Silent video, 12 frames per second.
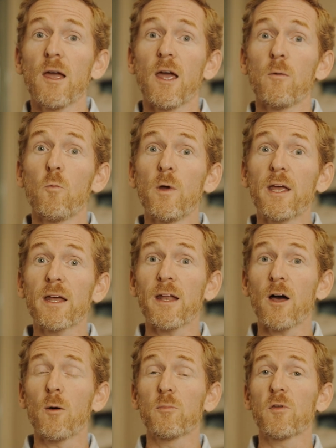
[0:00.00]
and we can
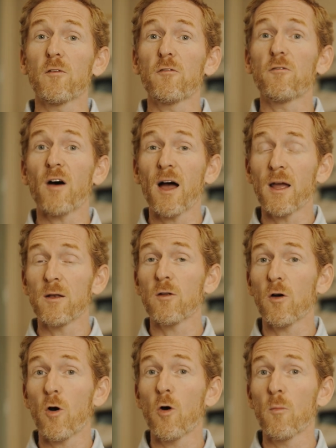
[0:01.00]
help to find
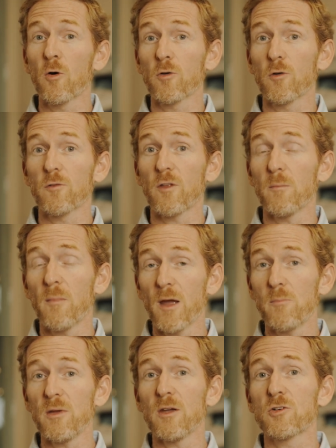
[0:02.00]
homeowners that
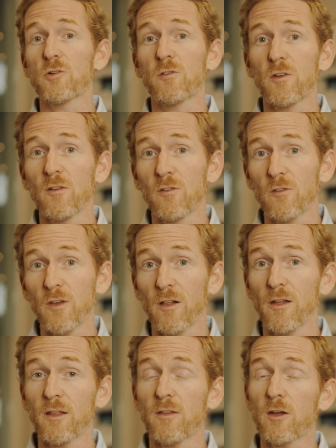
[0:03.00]
might be interested in
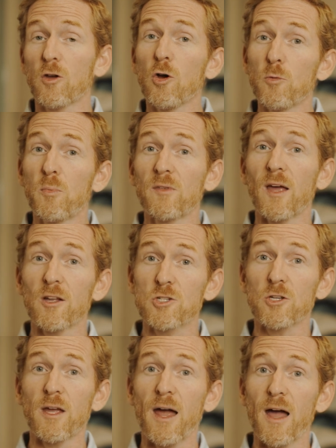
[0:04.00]
selling that could
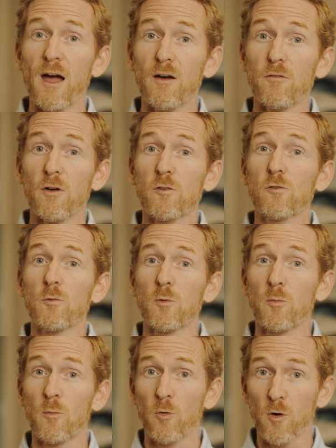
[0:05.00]
potentially have
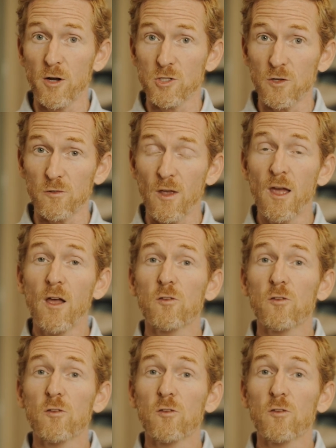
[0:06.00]
assumable mortgages.